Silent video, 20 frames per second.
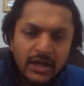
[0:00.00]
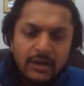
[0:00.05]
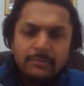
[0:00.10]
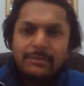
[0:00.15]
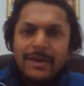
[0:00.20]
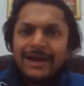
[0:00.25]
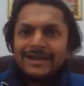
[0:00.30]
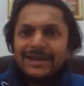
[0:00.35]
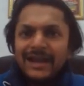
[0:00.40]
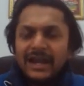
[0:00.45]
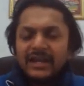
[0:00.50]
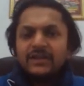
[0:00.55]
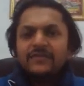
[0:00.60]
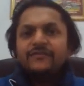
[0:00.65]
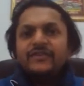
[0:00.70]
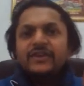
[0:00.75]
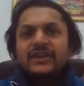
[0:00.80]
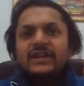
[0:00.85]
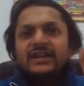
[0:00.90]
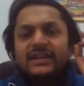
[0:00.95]
Magnetic
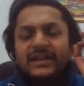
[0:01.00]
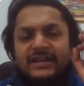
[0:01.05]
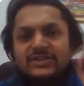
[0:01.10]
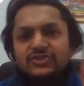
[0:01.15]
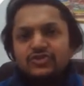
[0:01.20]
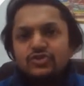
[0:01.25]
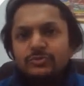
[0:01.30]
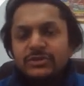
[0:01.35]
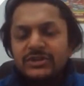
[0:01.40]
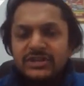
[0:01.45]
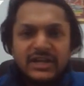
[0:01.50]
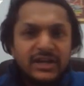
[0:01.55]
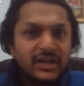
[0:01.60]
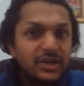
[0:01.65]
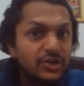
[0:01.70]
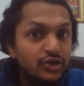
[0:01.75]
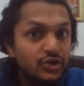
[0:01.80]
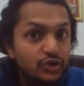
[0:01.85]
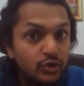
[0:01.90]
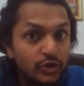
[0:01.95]
field is to be
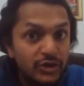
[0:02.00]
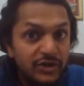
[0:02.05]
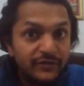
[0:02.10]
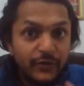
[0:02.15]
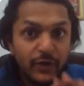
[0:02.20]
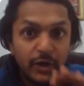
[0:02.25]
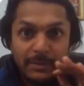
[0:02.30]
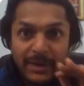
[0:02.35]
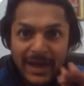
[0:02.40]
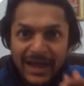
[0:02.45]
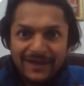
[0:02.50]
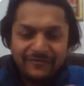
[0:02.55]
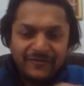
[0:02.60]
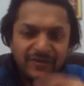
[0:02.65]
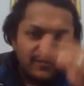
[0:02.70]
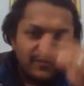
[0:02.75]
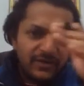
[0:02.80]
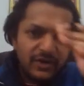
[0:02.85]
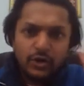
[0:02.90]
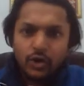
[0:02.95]
taken uniform
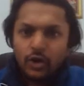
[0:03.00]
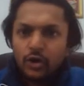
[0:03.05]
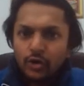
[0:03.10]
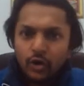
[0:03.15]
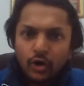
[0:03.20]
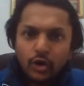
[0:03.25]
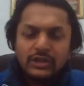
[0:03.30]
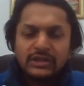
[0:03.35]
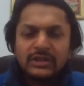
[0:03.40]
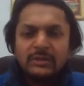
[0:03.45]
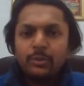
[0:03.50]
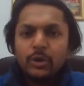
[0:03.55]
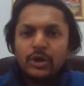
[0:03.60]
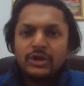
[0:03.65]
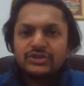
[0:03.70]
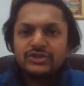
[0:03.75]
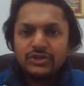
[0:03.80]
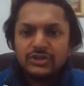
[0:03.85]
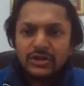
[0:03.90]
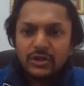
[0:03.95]
everywhere on all the
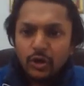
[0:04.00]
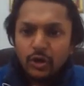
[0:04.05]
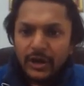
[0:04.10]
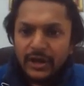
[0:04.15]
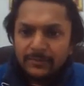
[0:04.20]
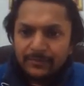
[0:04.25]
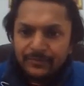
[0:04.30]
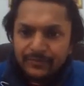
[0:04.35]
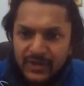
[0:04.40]
points on the coil.